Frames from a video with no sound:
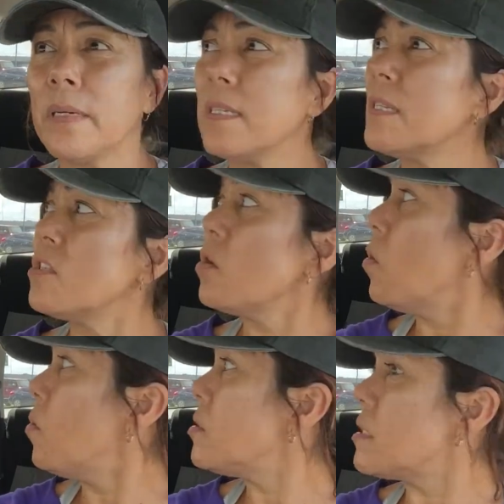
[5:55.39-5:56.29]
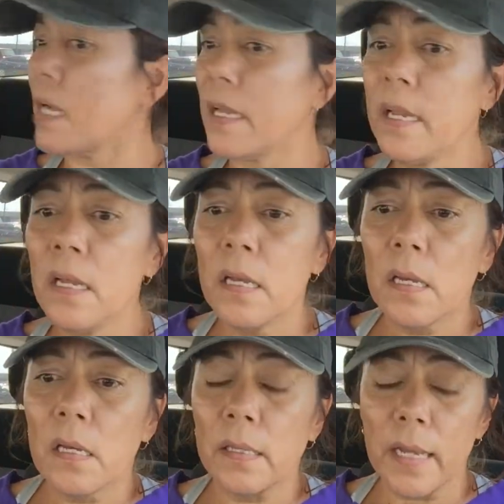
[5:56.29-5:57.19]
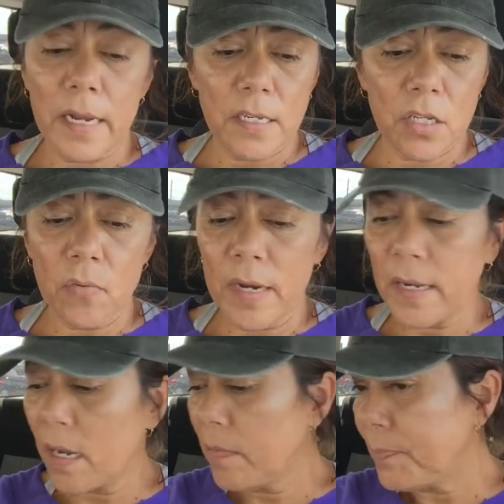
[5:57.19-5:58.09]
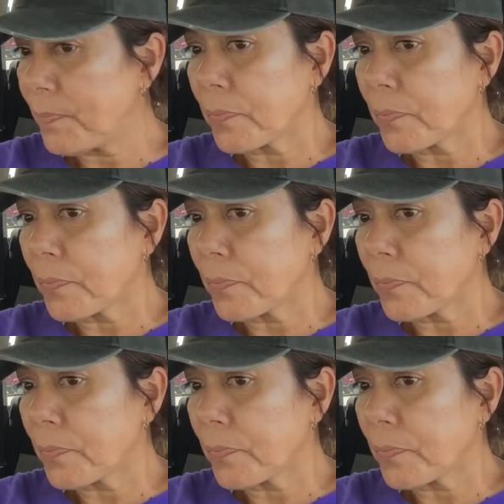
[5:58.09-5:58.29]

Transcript: because it's so sunny, 92 right now.